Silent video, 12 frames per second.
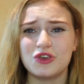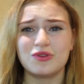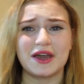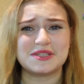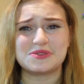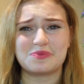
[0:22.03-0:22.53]
you
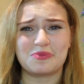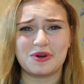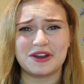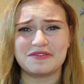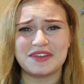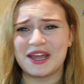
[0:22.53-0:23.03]
liked
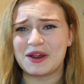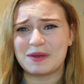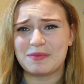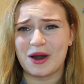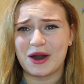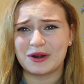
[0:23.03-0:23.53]
one of the
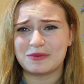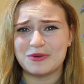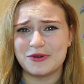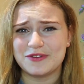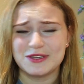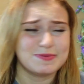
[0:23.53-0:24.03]
Harry Potter
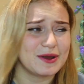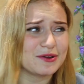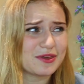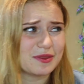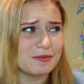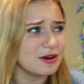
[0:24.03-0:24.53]
movies
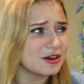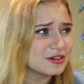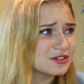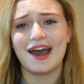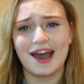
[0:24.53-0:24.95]
better than the book,